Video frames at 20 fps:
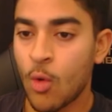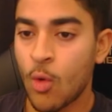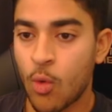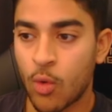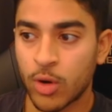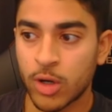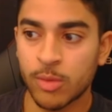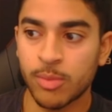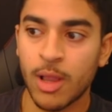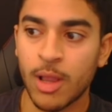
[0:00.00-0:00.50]

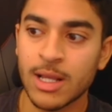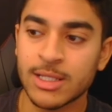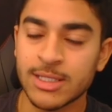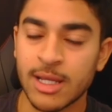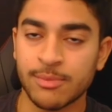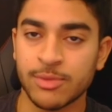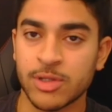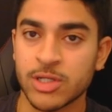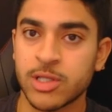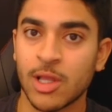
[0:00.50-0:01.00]
Order blocks,
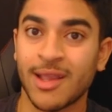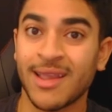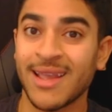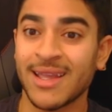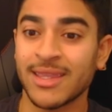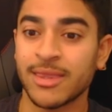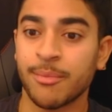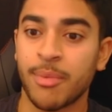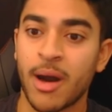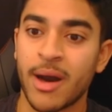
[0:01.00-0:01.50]
I'm just looking
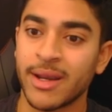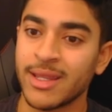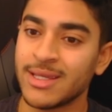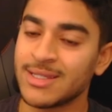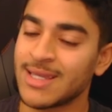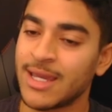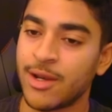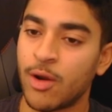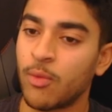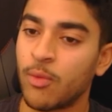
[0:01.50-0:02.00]
at the bodies.
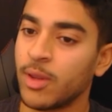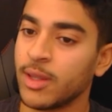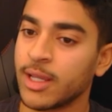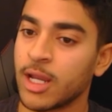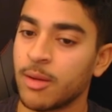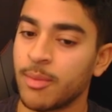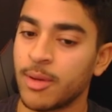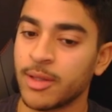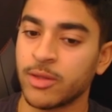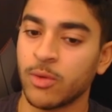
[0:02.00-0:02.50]
I don't really
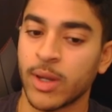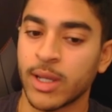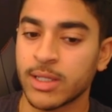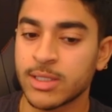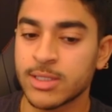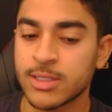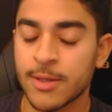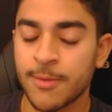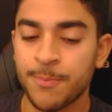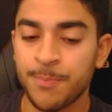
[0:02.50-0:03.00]
care about the
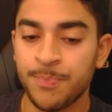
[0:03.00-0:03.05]
wicks.